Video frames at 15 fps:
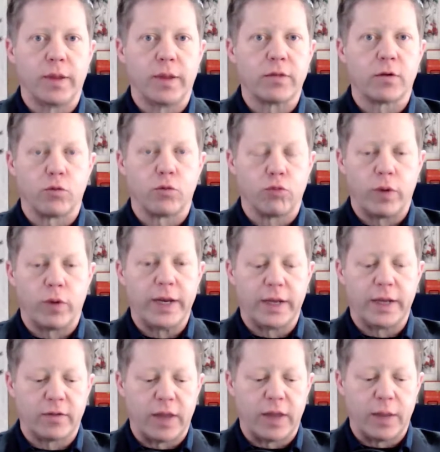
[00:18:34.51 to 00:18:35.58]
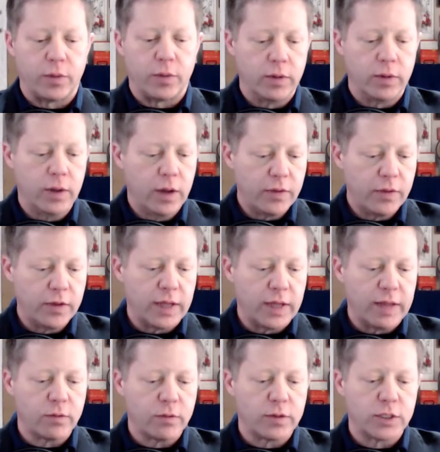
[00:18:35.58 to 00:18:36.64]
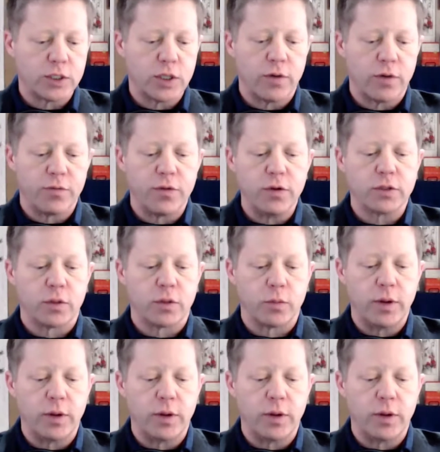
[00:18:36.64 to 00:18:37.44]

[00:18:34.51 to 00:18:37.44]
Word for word: That's a great example. And then last for the share wow. a future.